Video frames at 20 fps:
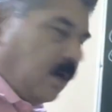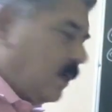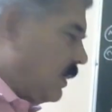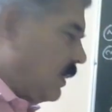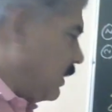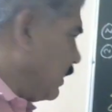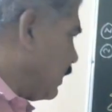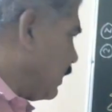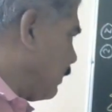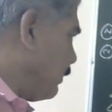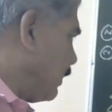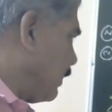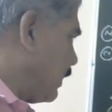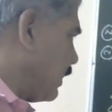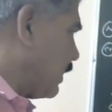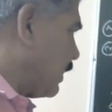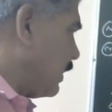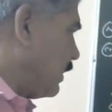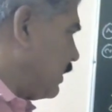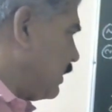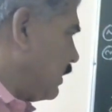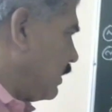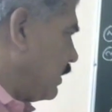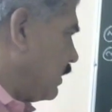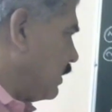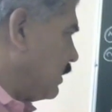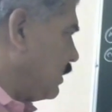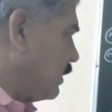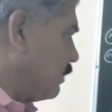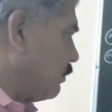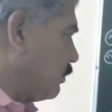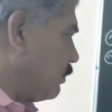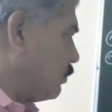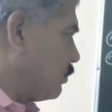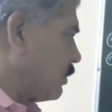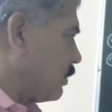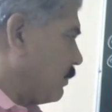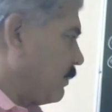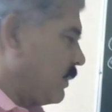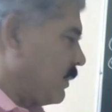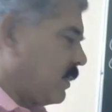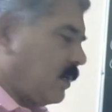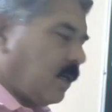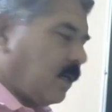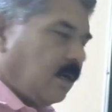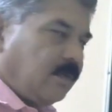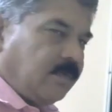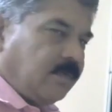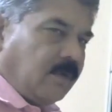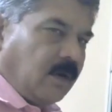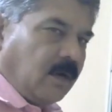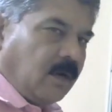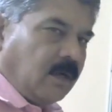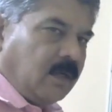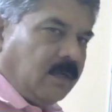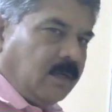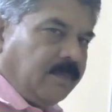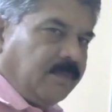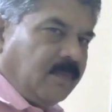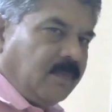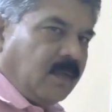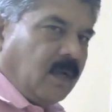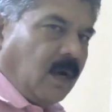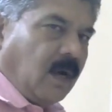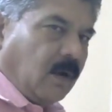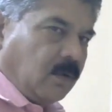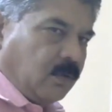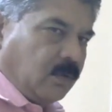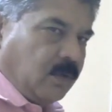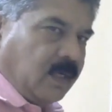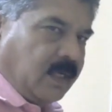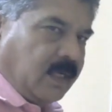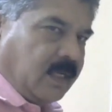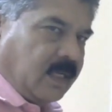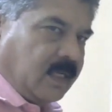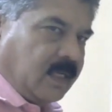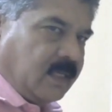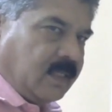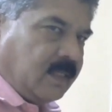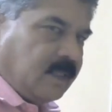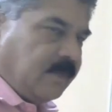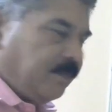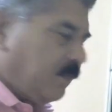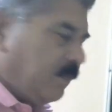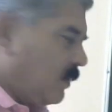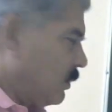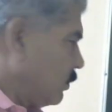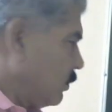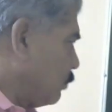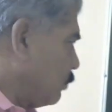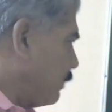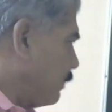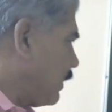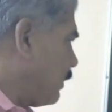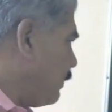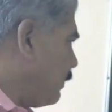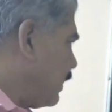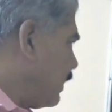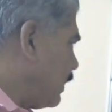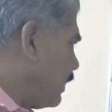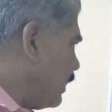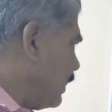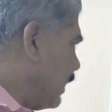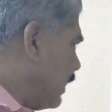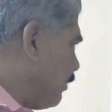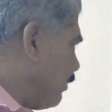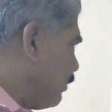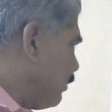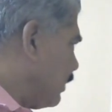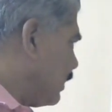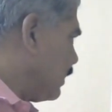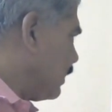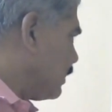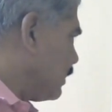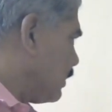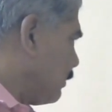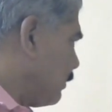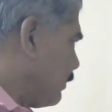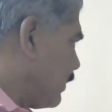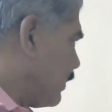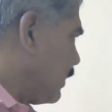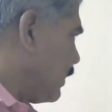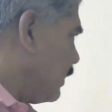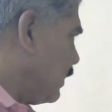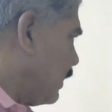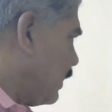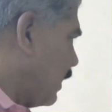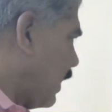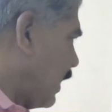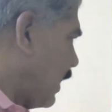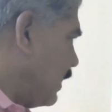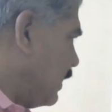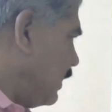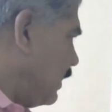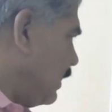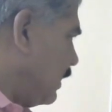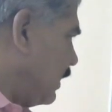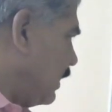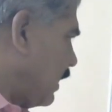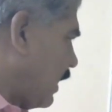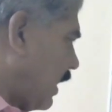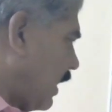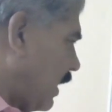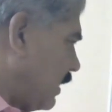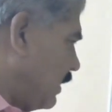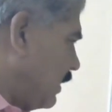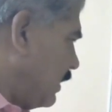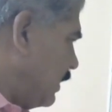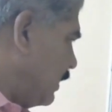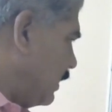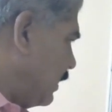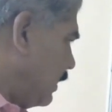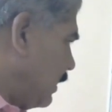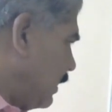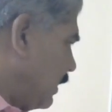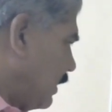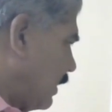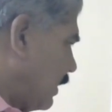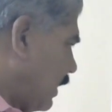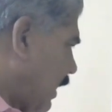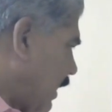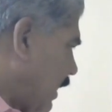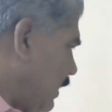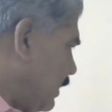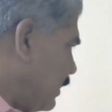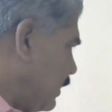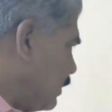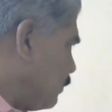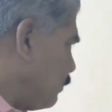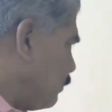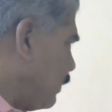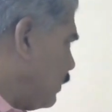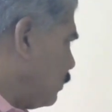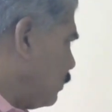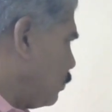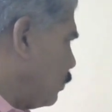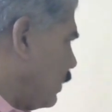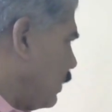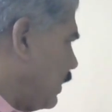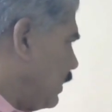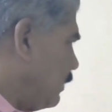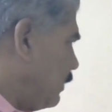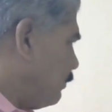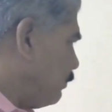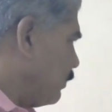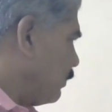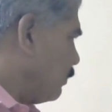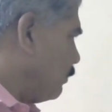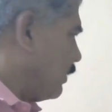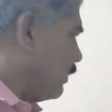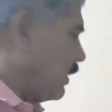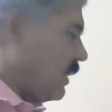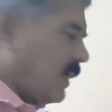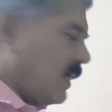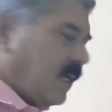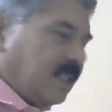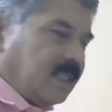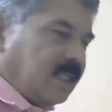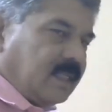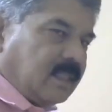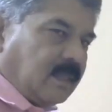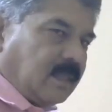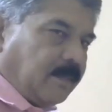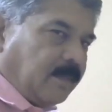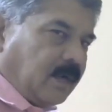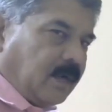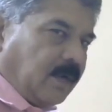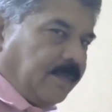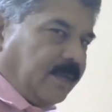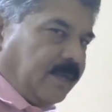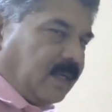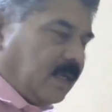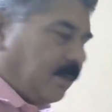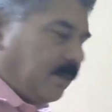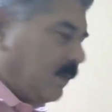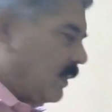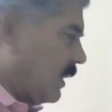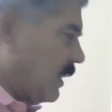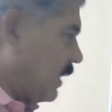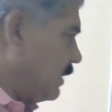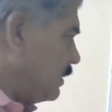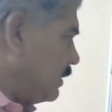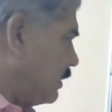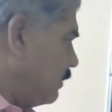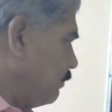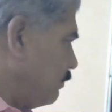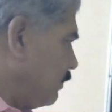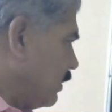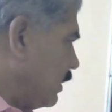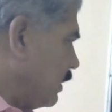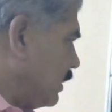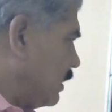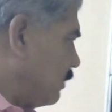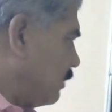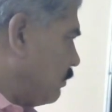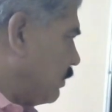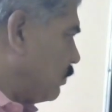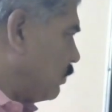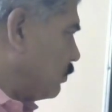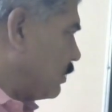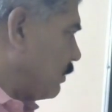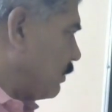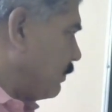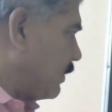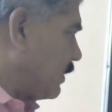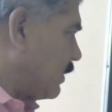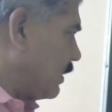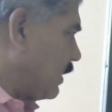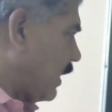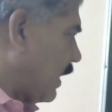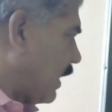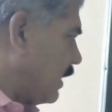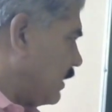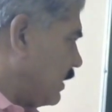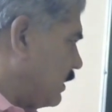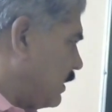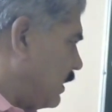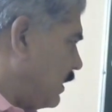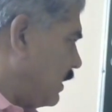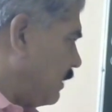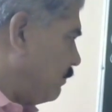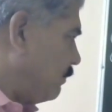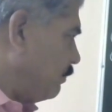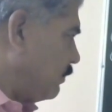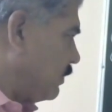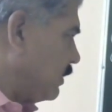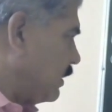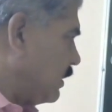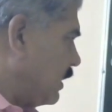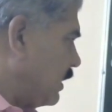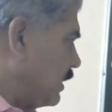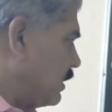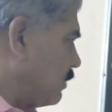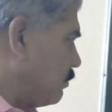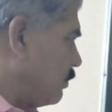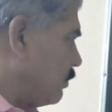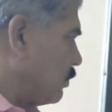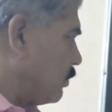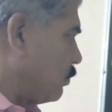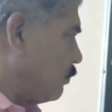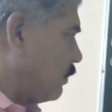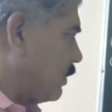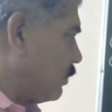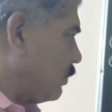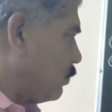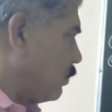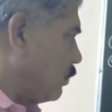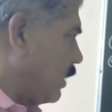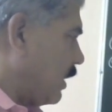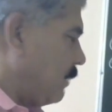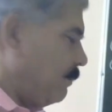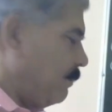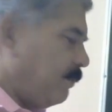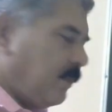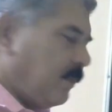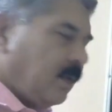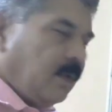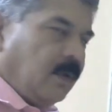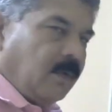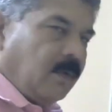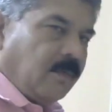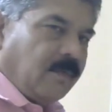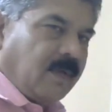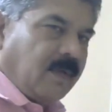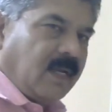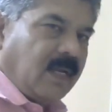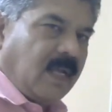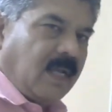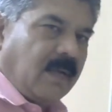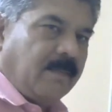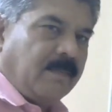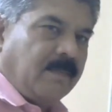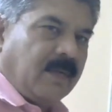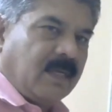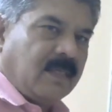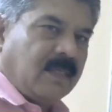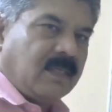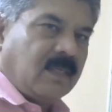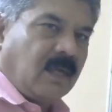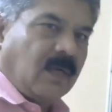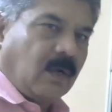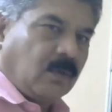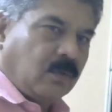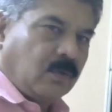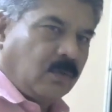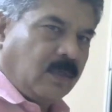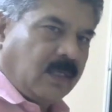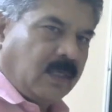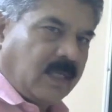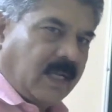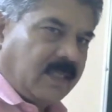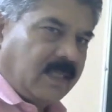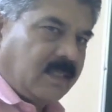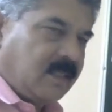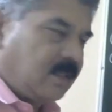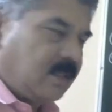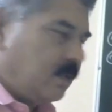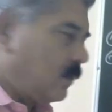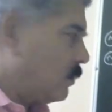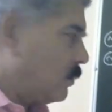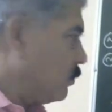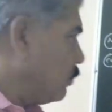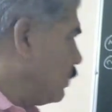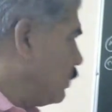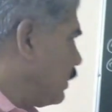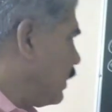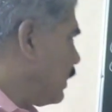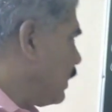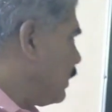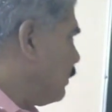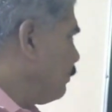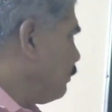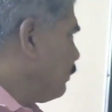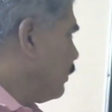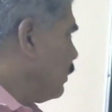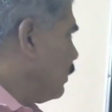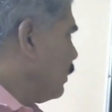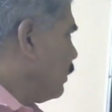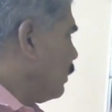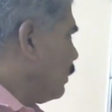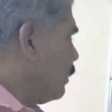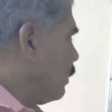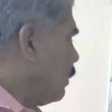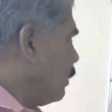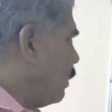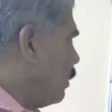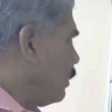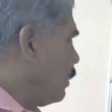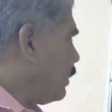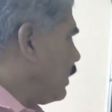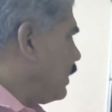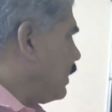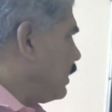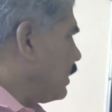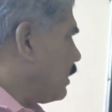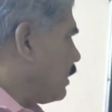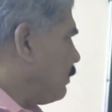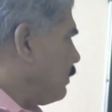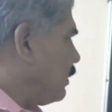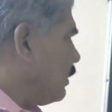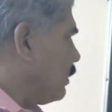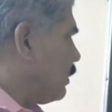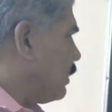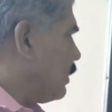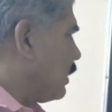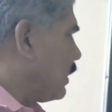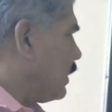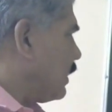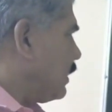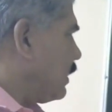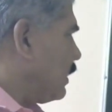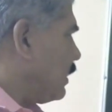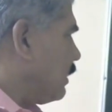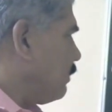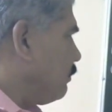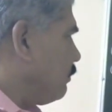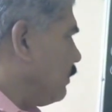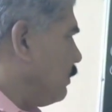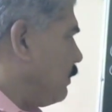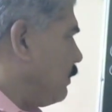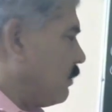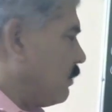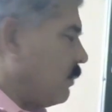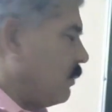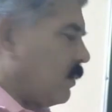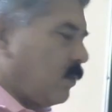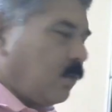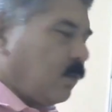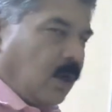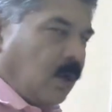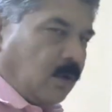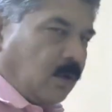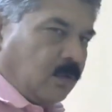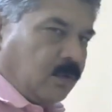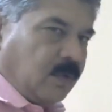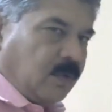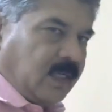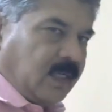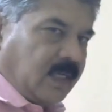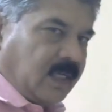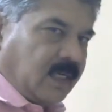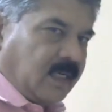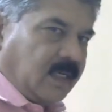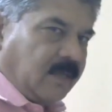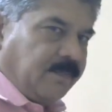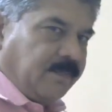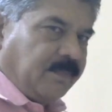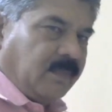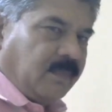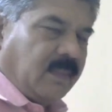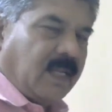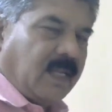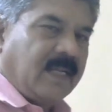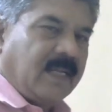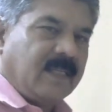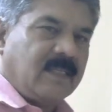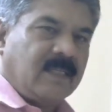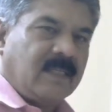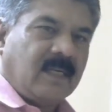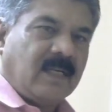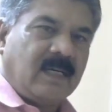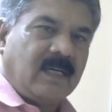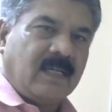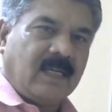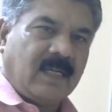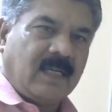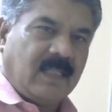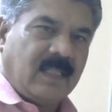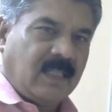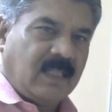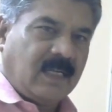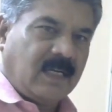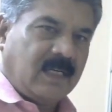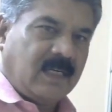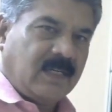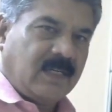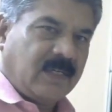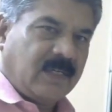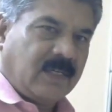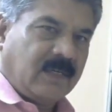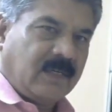incoming current is equal to summation of all outgoing currents. So mathematically I have written summation I is 1 to n, where n is number of incoming lines, is equal to summation ij is equal to 1 to m, where m is outgoing lines. So here all the incoming current will be equal to outgoing current. That is under healthy condition.